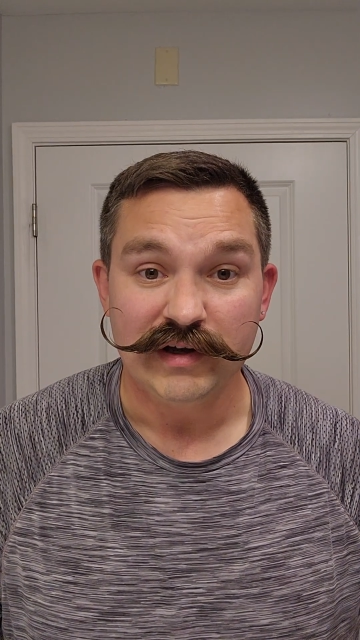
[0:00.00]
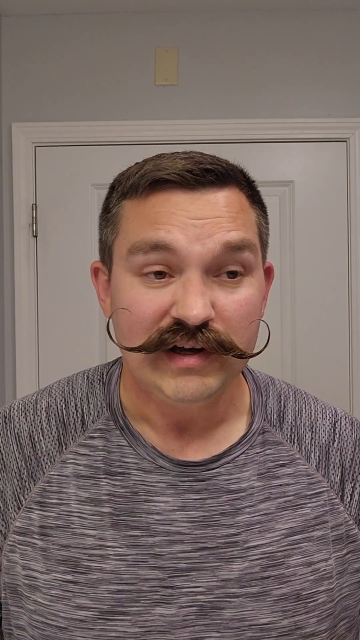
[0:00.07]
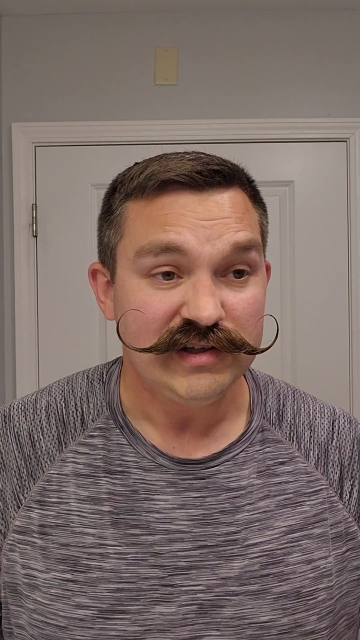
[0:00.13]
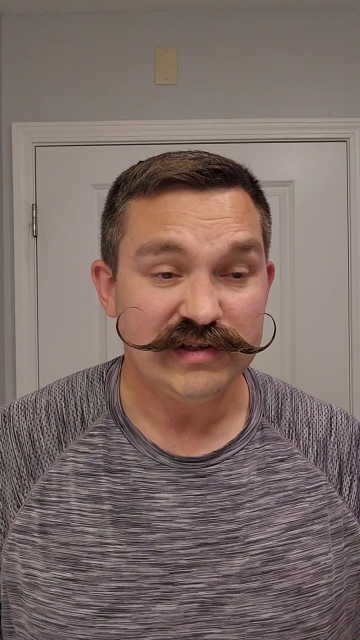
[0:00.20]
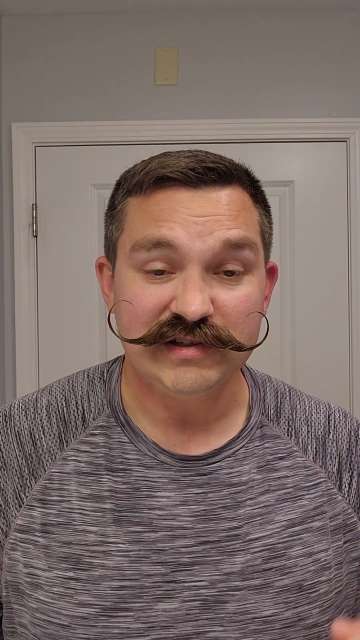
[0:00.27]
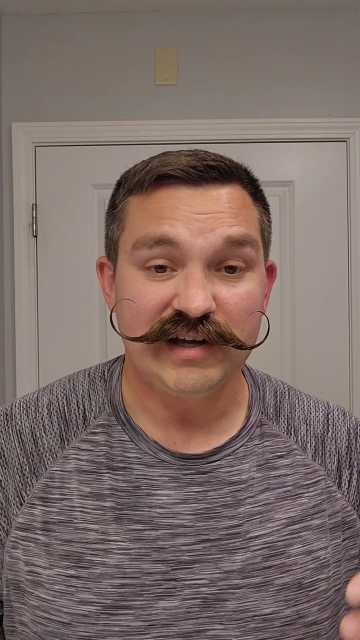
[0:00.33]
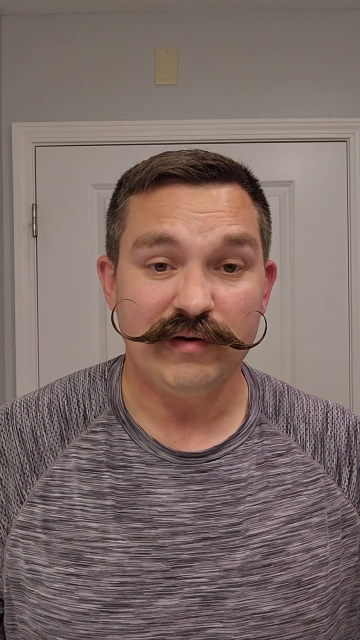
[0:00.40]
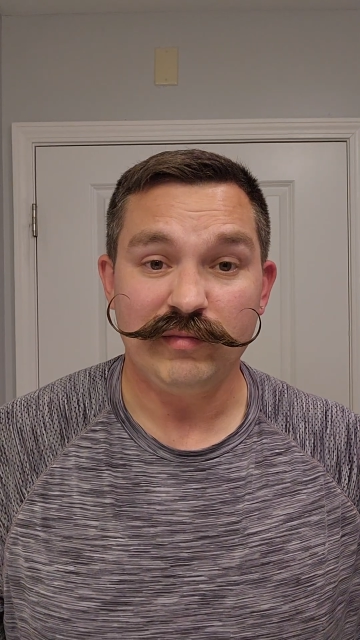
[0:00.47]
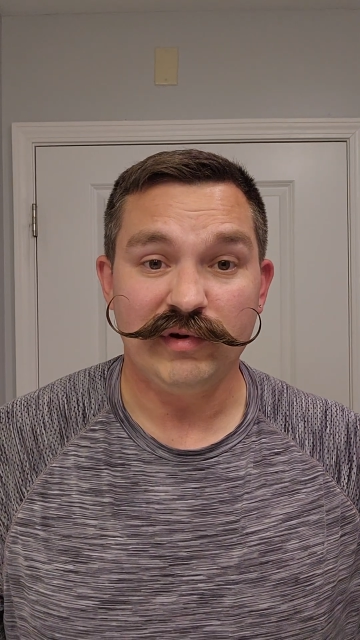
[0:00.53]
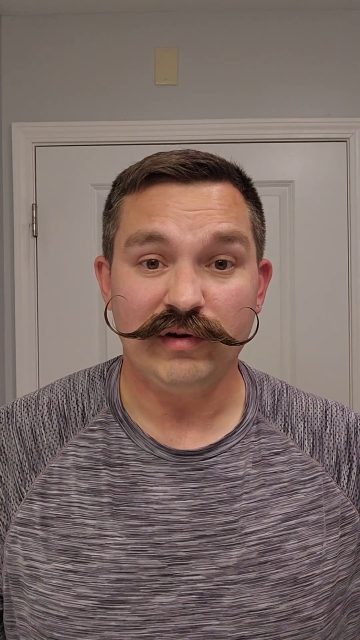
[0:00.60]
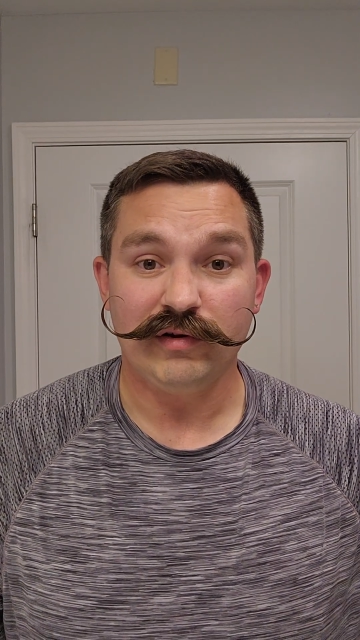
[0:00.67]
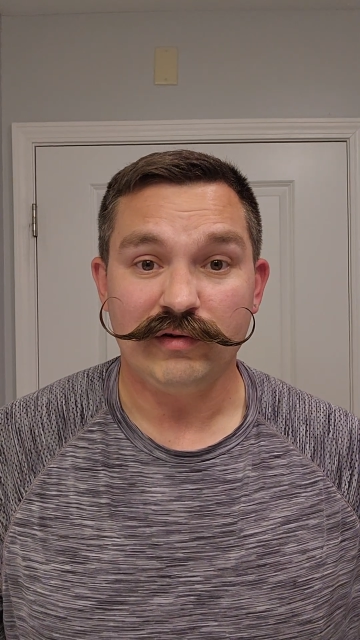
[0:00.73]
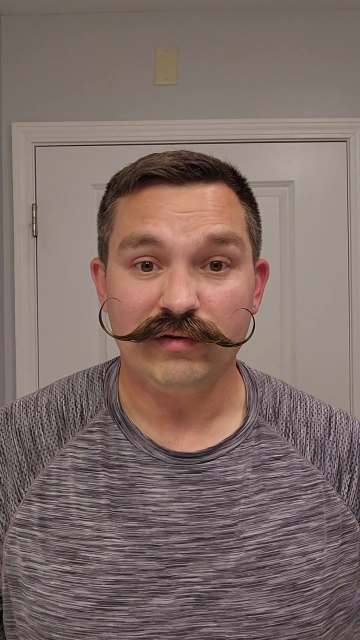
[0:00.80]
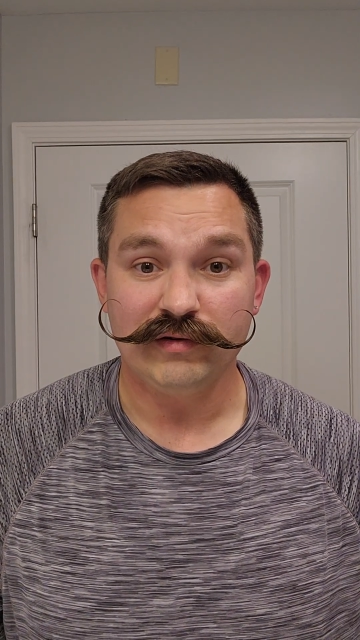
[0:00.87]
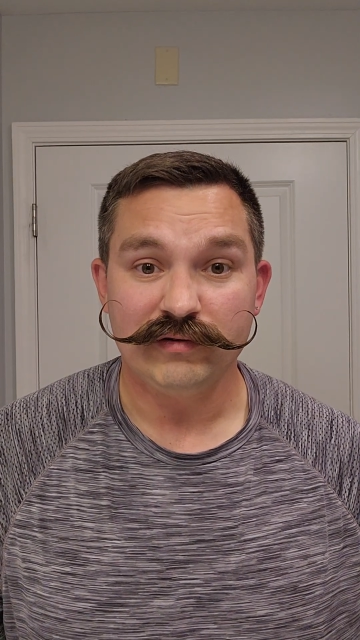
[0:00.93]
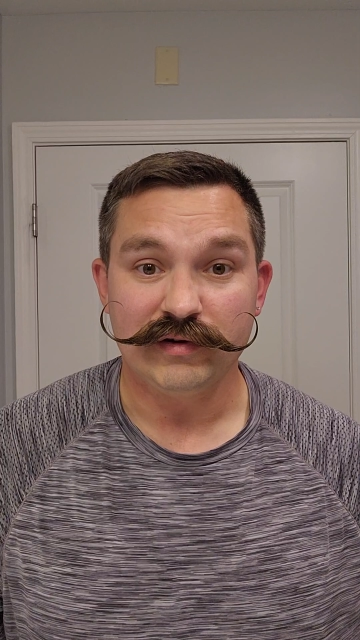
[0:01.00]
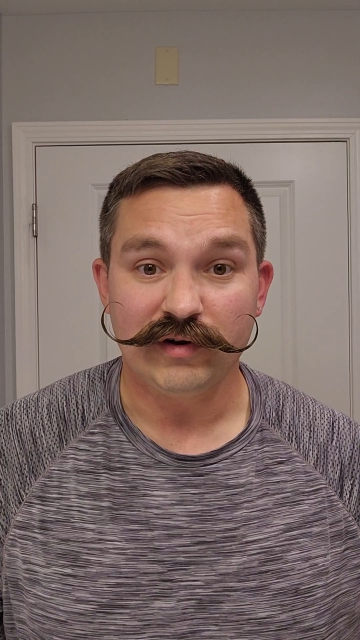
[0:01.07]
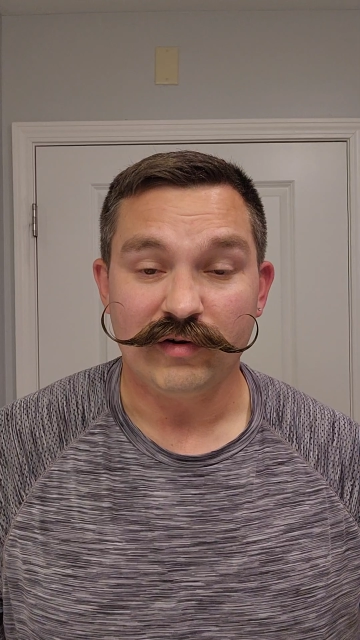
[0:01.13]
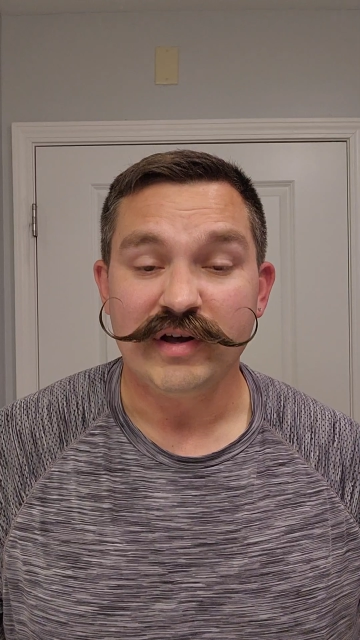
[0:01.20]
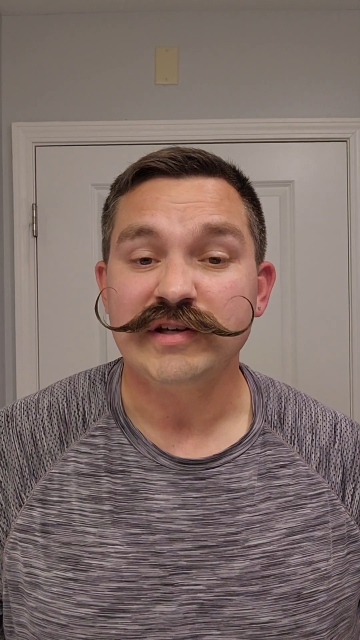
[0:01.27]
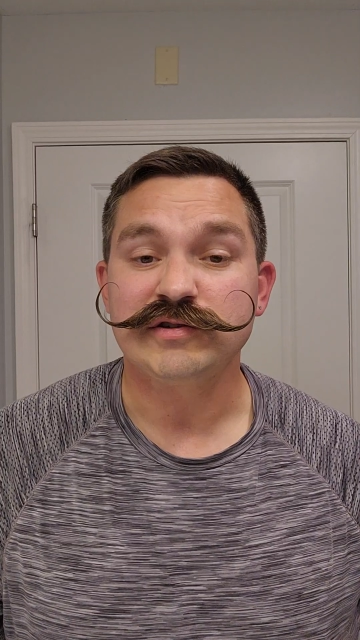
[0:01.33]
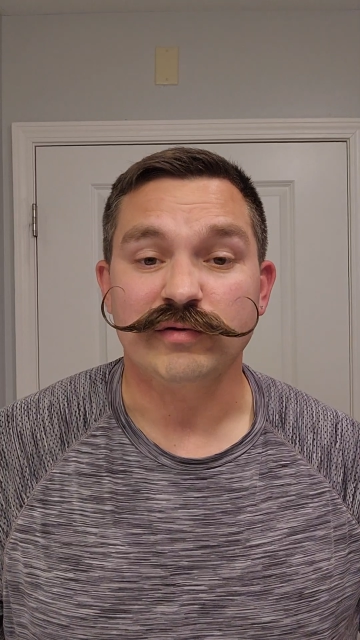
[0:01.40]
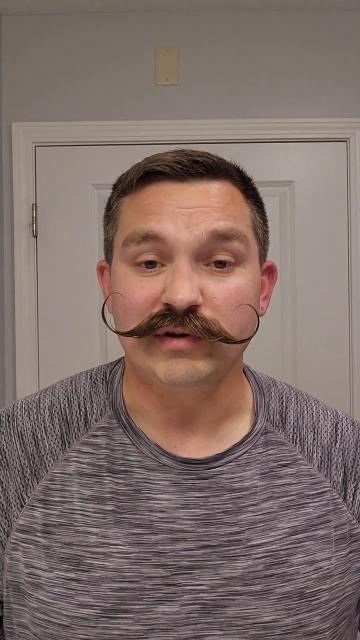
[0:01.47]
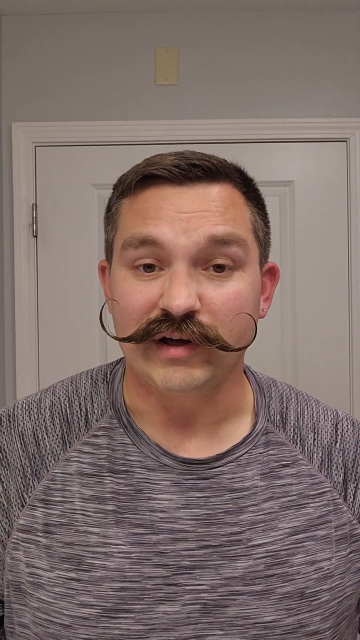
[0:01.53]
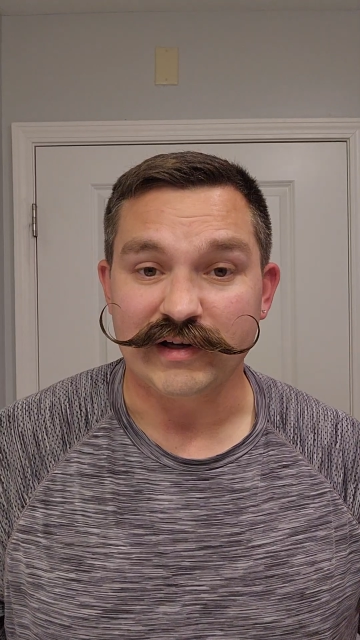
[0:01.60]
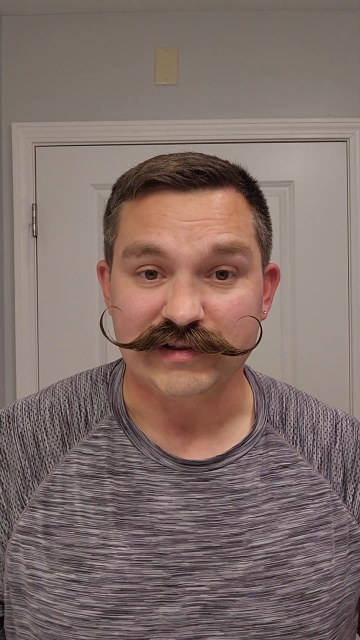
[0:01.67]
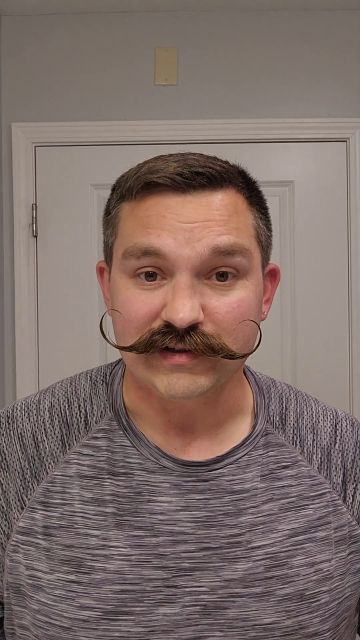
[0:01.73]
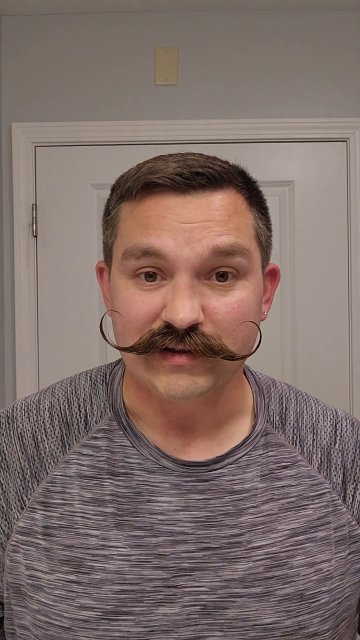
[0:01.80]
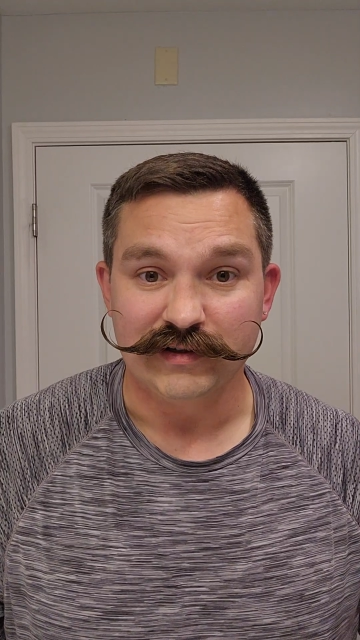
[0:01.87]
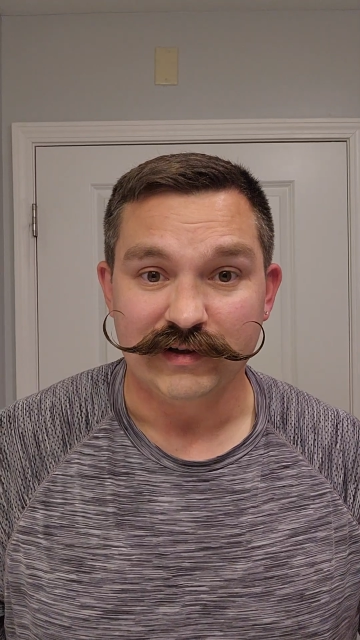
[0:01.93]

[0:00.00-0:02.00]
Just give them a little, you know, history lesson.